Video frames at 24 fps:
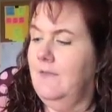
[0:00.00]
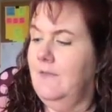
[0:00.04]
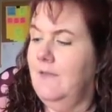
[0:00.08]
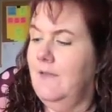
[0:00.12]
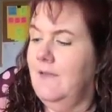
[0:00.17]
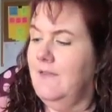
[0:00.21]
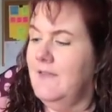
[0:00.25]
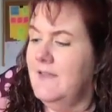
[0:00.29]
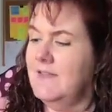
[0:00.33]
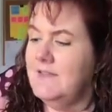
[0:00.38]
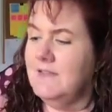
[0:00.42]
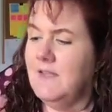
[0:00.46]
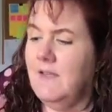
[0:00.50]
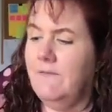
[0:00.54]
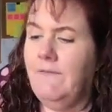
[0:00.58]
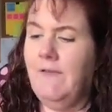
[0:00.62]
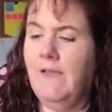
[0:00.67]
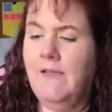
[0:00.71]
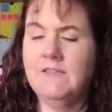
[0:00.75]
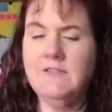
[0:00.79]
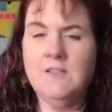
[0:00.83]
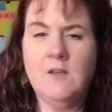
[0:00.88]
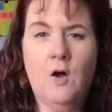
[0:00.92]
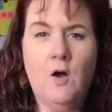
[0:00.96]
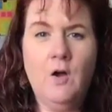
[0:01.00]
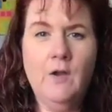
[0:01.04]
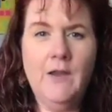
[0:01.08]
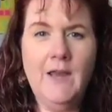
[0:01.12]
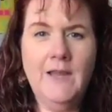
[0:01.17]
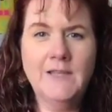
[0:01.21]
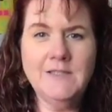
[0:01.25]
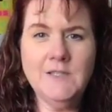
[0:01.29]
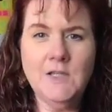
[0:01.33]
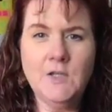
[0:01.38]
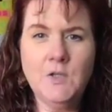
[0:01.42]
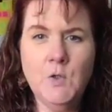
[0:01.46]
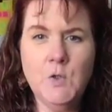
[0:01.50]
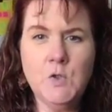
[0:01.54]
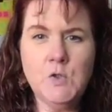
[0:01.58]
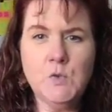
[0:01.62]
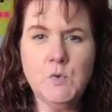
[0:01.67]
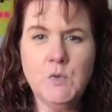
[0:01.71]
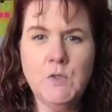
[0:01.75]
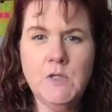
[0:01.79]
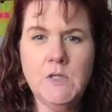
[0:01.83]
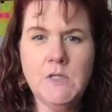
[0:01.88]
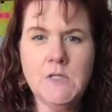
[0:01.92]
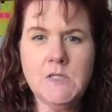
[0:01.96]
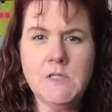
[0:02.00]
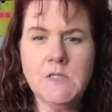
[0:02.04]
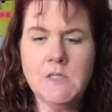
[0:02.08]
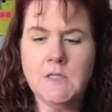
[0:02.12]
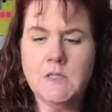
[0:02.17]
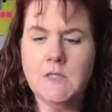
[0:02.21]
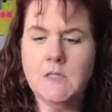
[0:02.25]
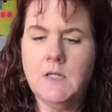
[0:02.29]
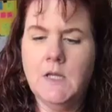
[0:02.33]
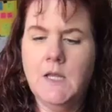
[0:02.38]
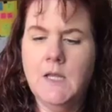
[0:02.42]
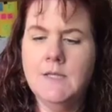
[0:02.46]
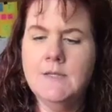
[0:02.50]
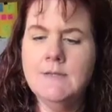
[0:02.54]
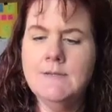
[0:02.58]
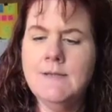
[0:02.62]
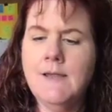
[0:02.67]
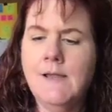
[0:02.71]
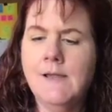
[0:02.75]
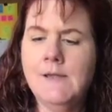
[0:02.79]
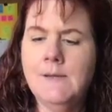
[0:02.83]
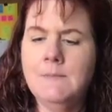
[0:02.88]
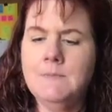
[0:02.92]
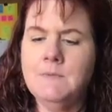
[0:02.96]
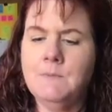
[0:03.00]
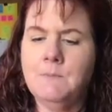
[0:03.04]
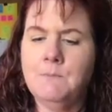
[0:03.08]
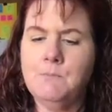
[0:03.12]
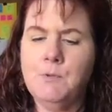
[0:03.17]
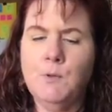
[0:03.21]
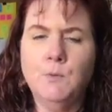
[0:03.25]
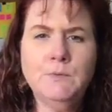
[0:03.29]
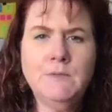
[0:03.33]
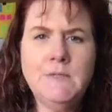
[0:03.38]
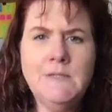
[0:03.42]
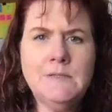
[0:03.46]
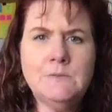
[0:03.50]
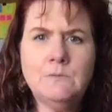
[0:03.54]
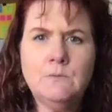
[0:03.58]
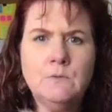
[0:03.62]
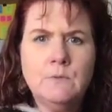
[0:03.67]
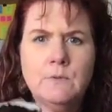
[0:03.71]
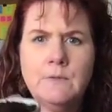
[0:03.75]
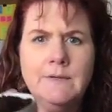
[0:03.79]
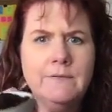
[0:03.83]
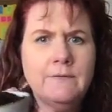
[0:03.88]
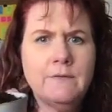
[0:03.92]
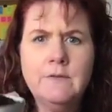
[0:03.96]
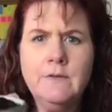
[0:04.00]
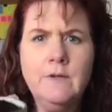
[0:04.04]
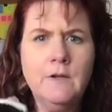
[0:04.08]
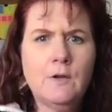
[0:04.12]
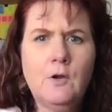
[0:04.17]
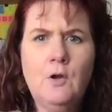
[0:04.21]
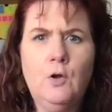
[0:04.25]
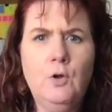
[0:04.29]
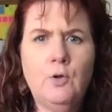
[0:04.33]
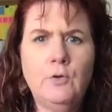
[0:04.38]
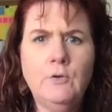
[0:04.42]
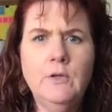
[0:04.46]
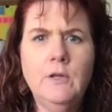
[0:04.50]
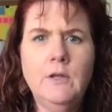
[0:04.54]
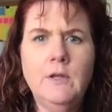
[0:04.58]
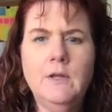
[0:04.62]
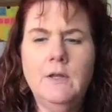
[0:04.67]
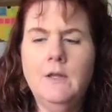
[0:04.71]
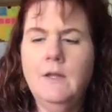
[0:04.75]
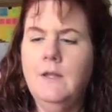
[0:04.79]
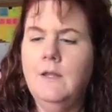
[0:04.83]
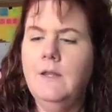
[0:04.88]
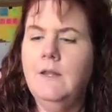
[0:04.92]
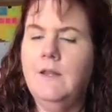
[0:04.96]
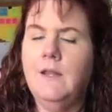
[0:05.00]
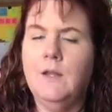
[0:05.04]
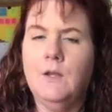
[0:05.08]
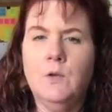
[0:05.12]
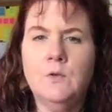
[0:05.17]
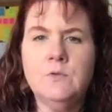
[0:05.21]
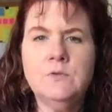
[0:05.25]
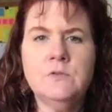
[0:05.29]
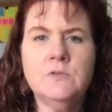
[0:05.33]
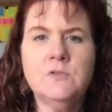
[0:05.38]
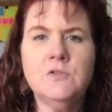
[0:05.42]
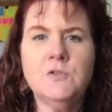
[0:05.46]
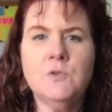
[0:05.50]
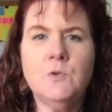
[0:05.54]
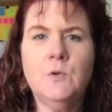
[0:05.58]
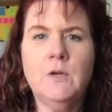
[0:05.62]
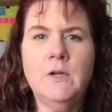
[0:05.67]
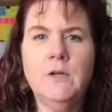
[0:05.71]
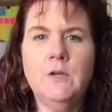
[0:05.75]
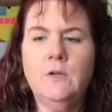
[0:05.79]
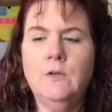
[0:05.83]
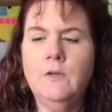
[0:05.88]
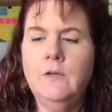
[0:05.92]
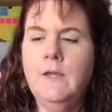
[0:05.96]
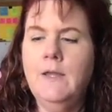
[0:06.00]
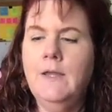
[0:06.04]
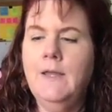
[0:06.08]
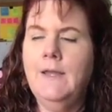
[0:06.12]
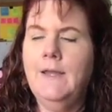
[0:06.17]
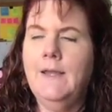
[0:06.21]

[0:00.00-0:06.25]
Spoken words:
This stuff has all kinds of nutrients and enzymes and proteins or whatever they're called that goes in the soil,